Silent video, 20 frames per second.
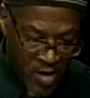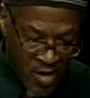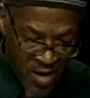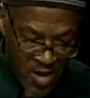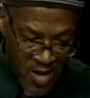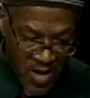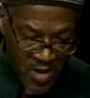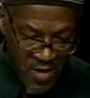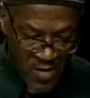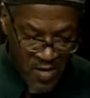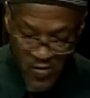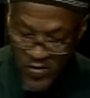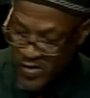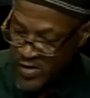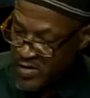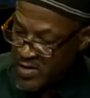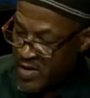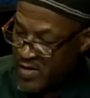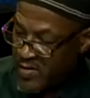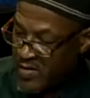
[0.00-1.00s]
and there's
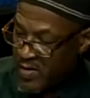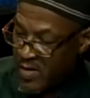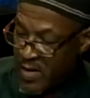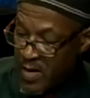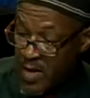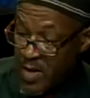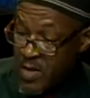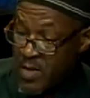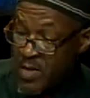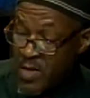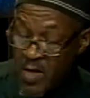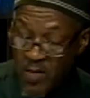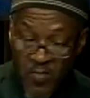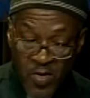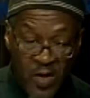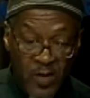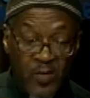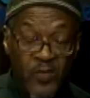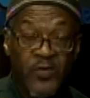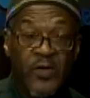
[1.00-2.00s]
another
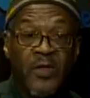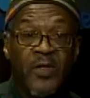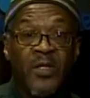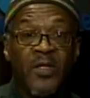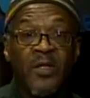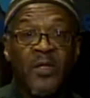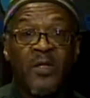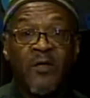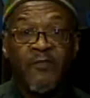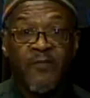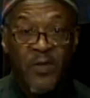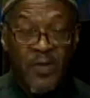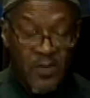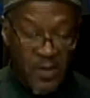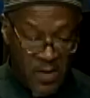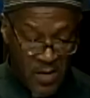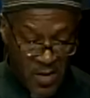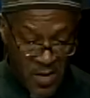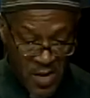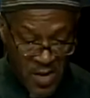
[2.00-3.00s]
Martin Luther King event
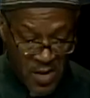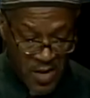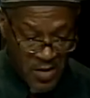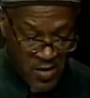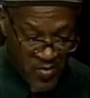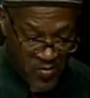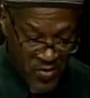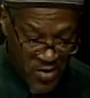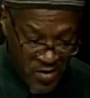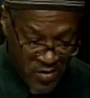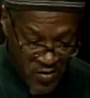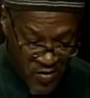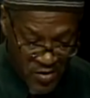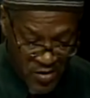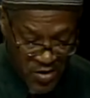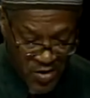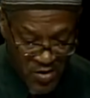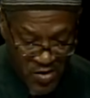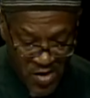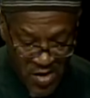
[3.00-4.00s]
I like to bring to your
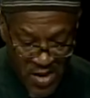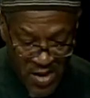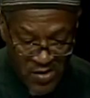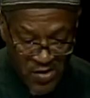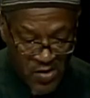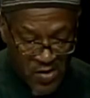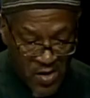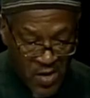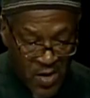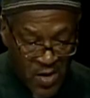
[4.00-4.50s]
attention. It's